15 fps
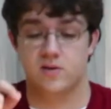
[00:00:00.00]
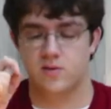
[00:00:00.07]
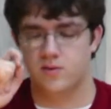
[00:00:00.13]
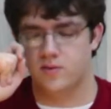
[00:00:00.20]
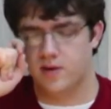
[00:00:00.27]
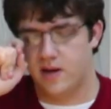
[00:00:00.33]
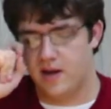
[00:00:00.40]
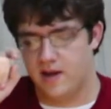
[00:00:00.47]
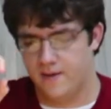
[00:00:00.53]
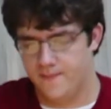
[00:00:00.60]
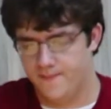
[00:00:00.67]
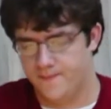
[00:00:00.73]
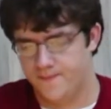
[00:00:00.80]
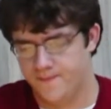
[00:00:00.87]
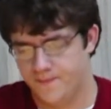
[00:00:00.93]
your own
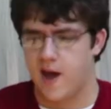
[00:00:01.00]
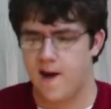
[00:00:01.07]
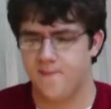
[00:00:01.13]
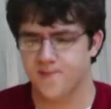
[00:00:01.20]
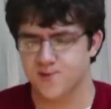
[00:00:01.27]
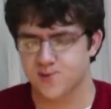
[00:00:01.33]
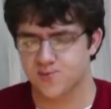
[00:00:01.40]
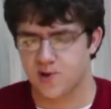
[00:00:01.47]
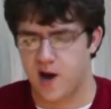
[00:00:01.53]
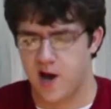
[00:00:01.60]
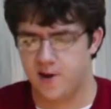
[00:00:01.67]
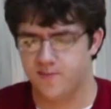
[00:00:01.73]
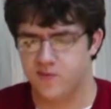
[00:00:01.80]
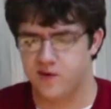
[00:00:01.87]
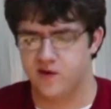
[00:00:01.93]
game. Apples
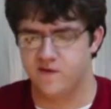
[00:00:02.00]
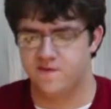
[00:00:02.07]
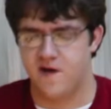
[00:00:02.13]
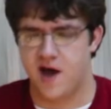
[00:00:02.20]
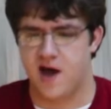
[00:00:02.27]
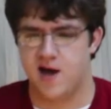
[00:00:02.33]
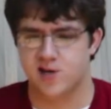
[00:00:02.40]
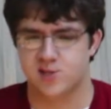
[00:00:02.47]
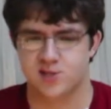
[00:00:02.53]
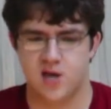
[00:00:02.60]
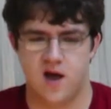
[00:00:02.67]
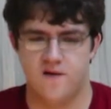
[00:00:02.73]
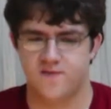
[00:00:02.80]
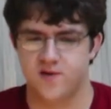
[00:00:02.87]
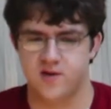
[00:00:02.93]
rot pretty fast
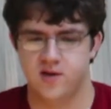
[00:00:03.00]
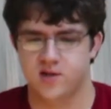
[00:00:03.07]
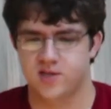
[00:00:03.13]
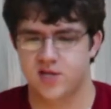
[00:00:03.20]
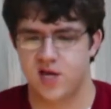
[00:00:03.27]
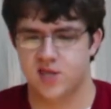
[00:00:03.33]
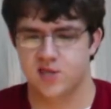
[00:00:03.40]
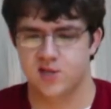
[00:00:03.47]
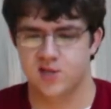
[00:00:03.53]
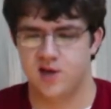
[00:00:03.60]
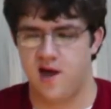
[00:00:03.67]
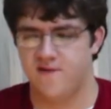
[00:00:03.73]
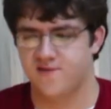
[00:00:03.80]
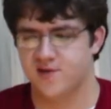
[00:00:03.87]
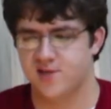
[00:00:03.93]
after you
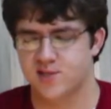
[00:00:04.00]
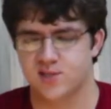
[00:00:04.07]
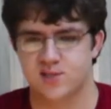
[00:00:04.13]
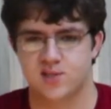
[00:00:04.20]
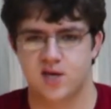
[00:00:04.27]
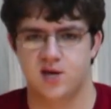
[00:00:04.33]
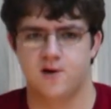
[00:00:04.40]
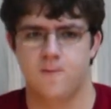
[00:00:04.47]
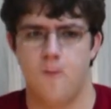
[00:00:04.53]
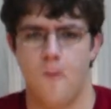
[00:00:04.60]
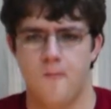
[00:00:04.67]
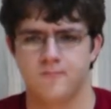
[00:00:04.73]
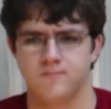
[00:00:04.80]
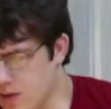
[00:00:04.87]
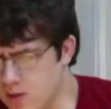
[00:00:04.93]
skin them,
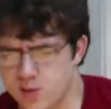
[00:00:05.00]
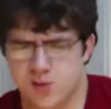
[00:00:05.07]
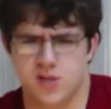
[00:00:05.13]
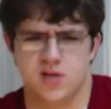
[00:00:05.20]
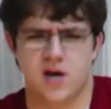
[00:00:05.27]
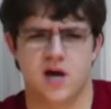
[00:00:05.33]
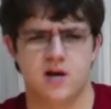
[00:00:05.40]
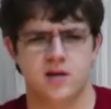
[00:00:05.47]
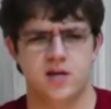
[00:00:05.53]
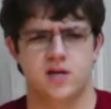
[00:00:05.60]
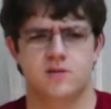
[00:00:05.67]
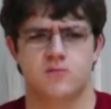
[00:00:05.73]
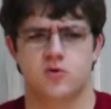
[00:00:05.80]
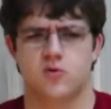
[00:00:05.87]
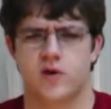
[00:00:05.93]
so you gotta eat
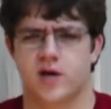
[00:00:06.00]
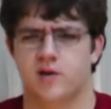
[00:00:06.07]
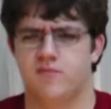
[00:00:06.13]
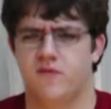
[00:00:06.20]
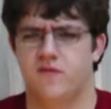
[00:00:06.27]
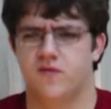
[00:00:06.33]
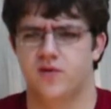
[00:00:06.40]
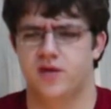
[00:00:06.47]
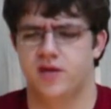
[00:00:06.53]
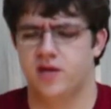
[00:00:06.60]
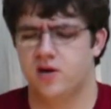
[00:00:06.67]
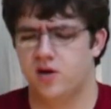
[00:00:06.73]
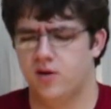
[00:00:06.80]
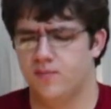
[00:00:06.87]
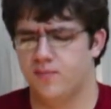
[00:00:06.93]
them quick before they
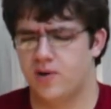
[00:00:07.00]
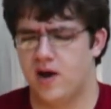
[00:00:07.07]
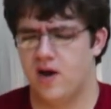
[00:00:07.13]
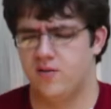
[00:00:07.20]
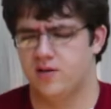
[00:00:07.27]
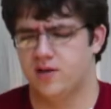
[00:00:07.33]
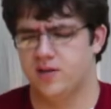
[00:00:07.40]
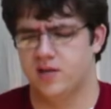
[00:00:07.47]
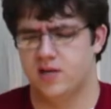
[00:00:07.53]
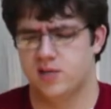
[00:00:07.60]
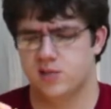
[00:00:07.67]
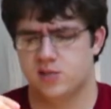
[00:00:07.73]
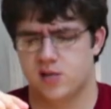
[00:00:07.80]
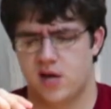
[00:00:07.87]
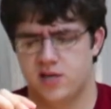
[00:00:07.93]
get all brown on the
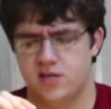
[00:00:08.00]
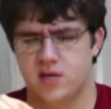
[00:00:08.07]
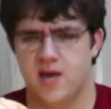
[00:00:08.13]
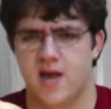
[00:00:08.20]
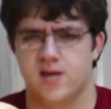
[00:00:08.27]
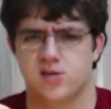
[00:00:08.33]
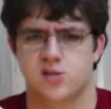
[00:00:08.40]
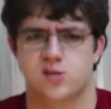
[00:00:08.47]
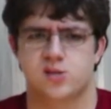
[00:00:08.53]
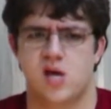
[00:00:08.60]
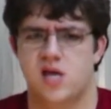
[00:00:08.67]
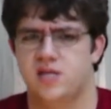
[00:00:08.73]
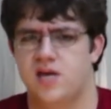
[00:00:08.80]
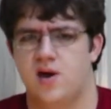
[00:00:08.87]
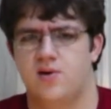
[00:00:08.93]
inside. You can't just
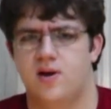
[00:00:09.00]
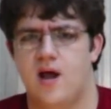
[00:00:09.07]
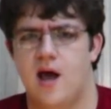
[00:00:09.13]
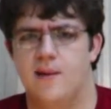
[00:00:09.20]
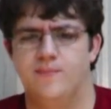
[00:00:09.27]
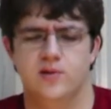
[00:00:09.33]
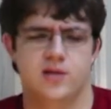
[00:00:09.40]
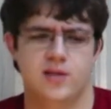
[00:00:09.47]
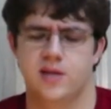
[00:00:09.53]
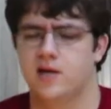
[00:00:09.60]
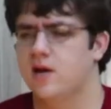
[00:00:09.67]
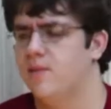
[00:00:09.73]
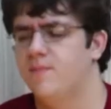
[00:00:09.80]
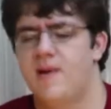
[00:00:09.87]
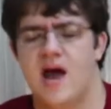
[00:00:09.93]
set down an apple and then
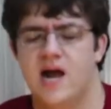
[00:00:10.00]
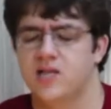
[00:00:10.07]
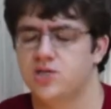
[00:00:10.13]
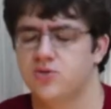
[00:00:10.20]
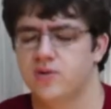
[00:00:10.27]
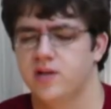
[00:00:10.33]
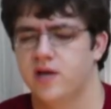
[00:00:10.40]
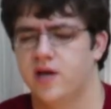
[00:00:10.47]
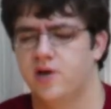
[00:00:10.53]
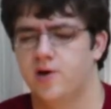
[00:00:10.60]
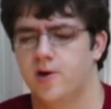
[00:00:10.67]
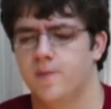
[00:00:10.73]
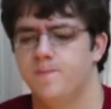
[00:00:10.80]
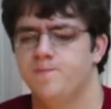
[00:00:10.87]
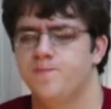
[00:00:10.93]
come back to it
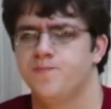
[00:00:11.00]
later,